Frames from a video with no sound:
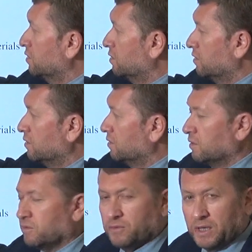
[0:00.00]

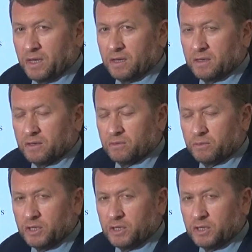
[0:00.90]
Will be